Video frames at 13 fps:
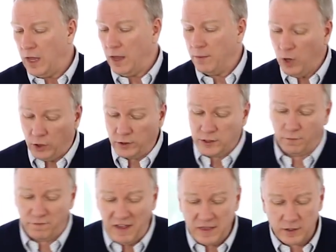And also
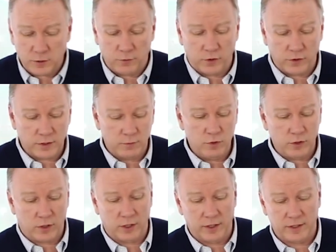feathers. We've got some
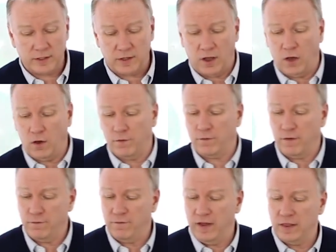new colours of
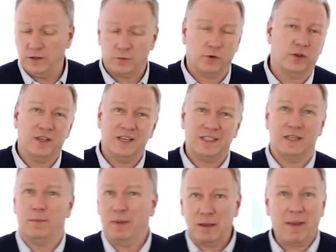feathers. We've got these
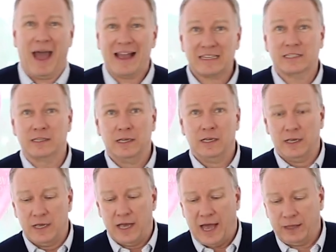in the big packs
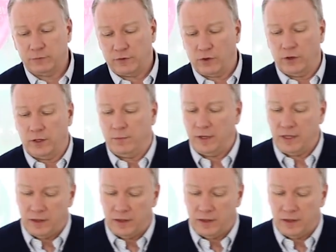and we've got them